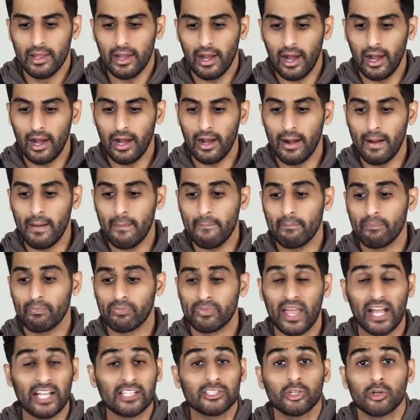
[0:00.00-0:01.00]
Um,
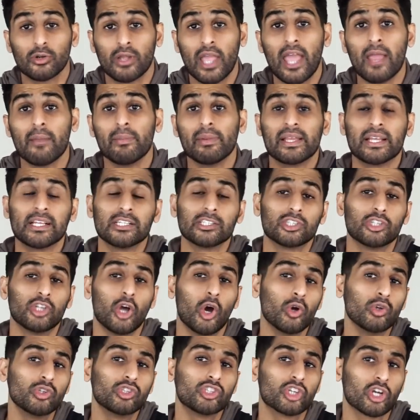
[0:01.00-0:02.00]
that's okay, because
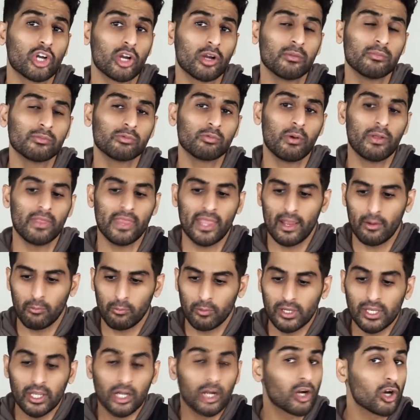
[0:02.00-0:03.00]
those terms, when they
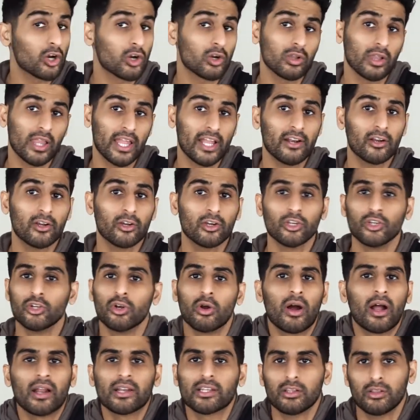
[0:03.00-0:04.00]
reoccur later, you
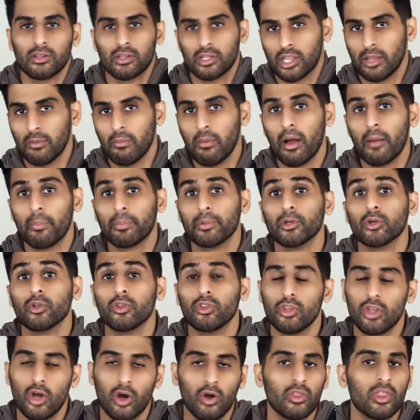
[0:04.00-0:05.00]
don't have to look them up. You'll
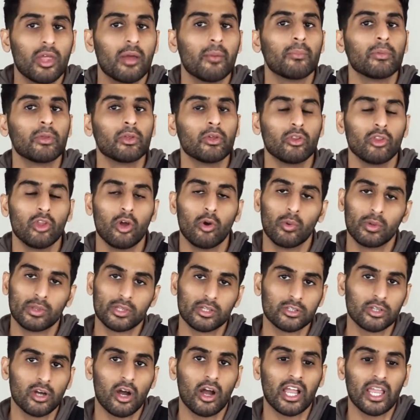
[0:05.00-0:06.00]
know them, you'll know what
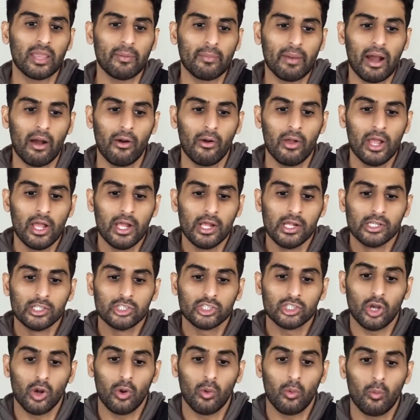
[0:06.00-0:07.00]
they're talking about.
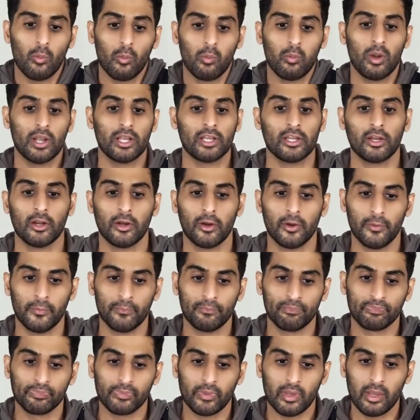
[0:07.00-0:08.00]
So when
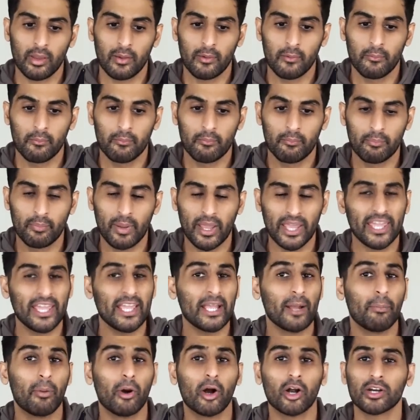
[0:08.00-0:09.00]
you're
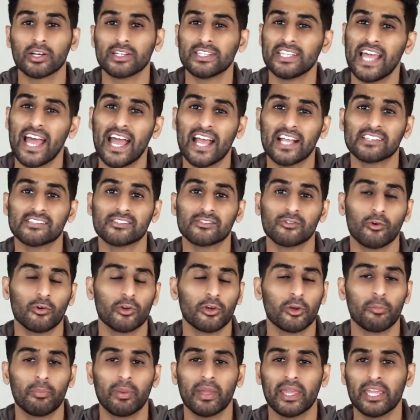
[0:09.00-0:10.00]
picking apart a text, or
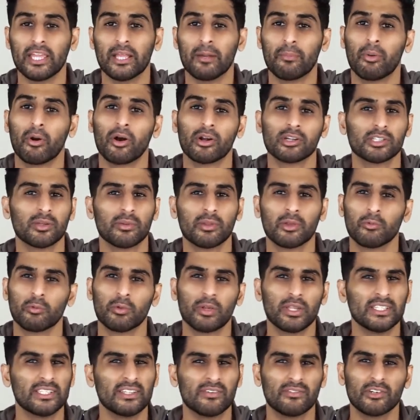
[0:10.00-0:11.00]
you're picking apart something
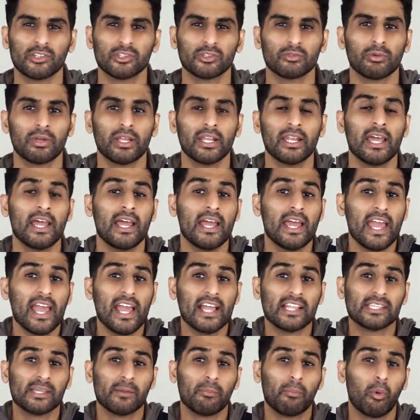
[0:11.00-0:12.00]
really difficult to read,
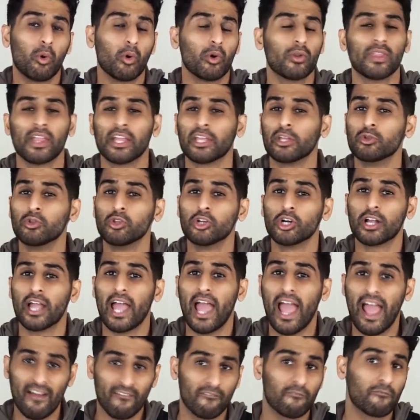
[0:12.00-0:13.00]
it's important that you look
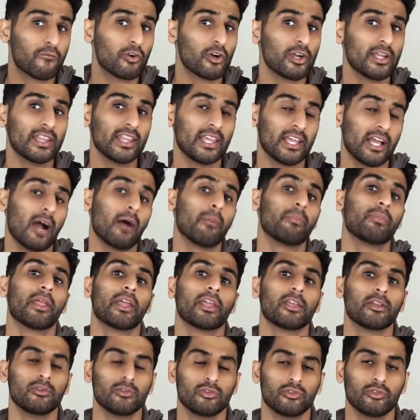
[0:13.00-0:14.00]
everything up
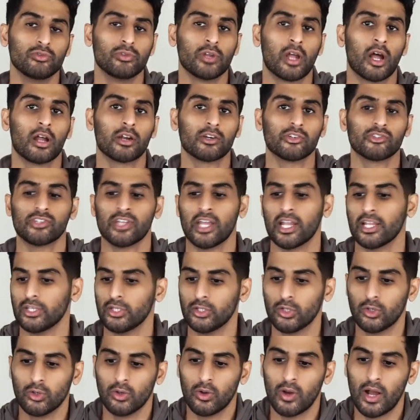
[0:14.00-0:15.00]
that you do not understand.
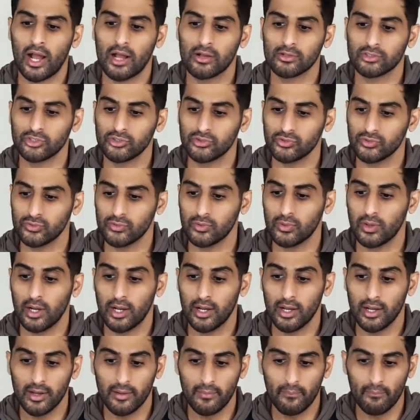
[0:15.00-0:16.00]
You don't know how to,
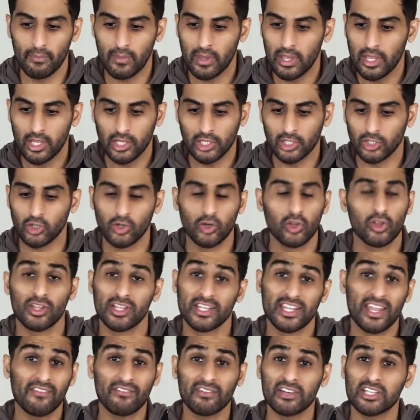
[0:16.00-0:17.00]
um, you don't know
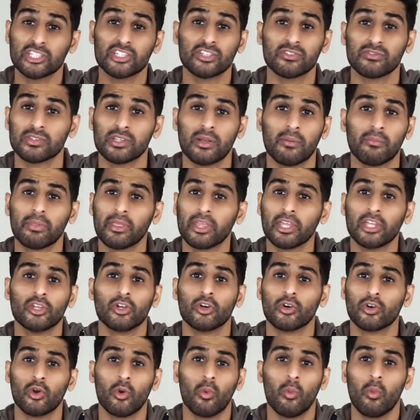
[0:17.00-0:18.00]
the definition of something, you
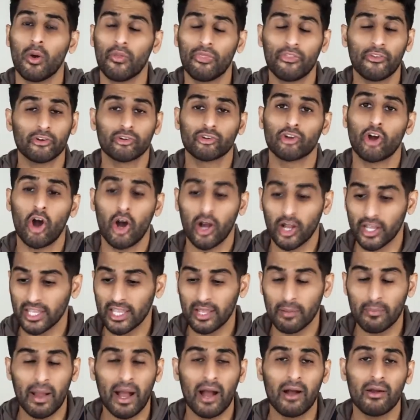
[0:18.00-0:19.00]
don't know what they're
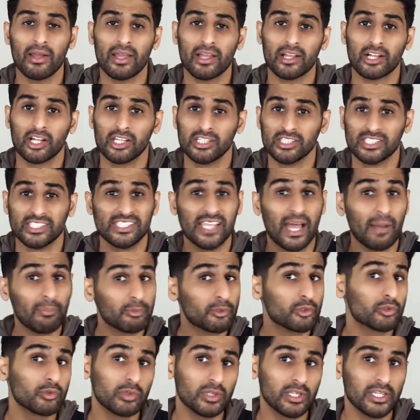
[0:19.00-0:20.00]
talking about
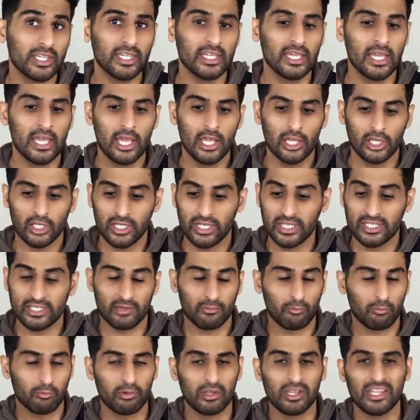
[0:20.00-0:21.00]
conceptually. You need
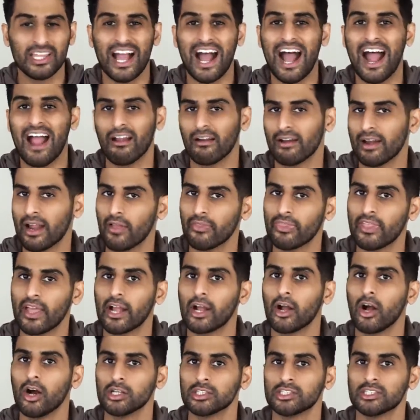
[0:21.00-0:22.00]
to really iron out
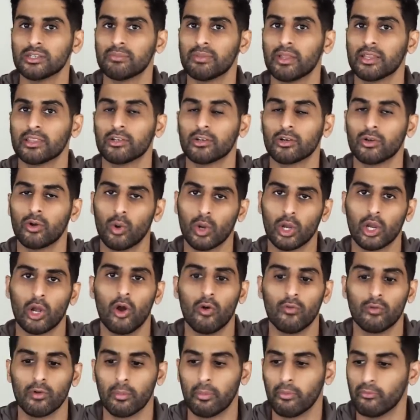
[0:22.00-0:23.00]
that concept that they're going
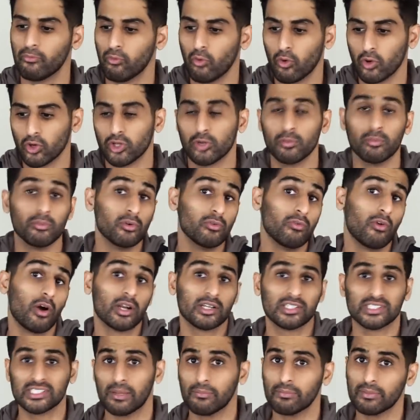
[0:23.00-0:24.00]
over before you move on
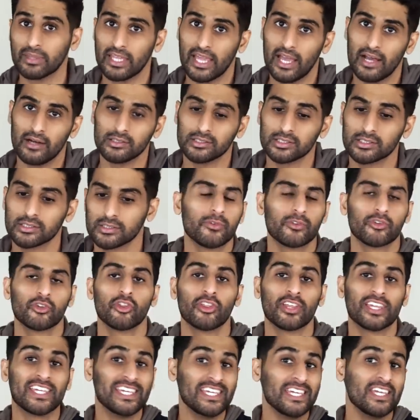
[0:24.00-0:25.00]
to something else. So
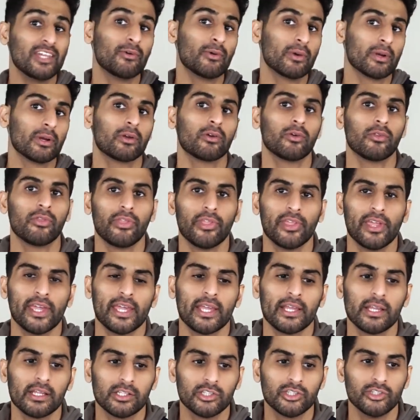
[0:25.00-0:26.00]
the key critical
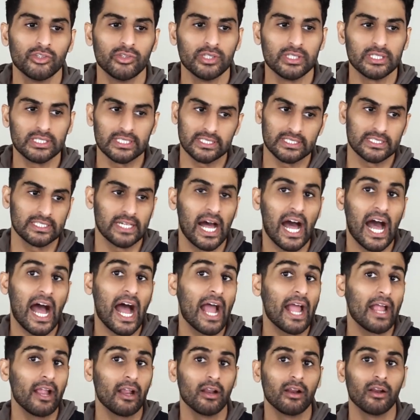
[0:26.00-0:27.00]
thing to this
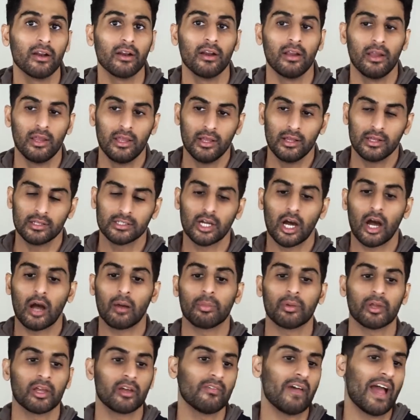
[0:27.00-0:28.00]
entire
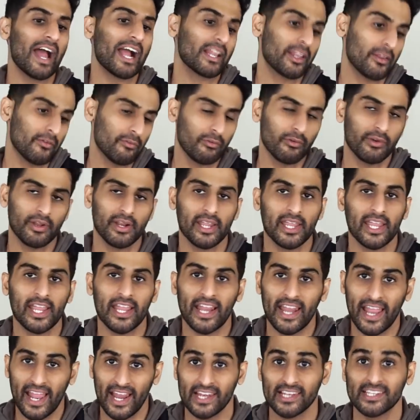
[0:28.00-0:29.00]
topic of active reading
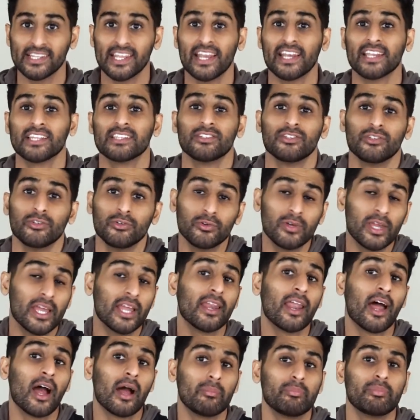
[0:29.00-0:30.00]
and annotating is you
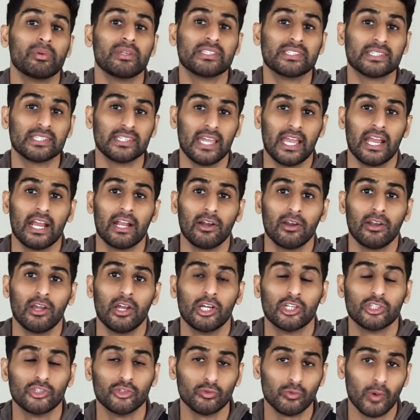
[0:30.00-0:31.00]
cannot be scared
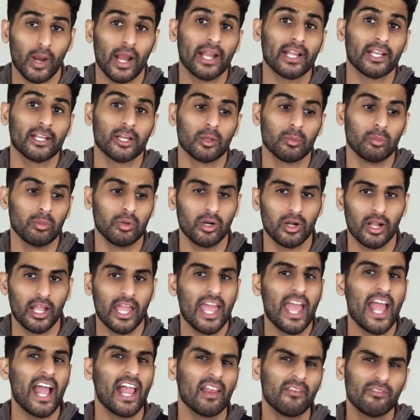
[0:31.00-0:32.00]
to write in your book.
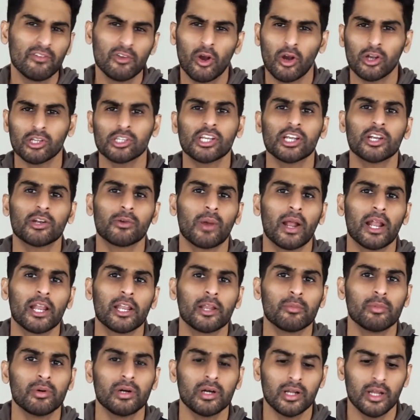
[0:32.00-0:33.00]
And if you are scared to write in
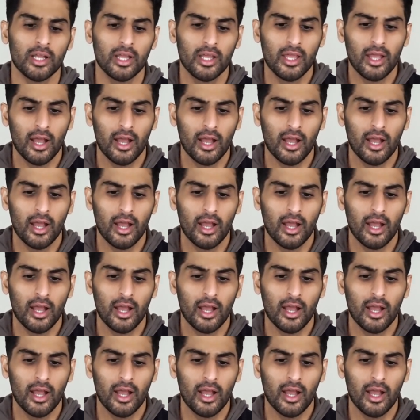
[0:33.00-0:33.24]
your book,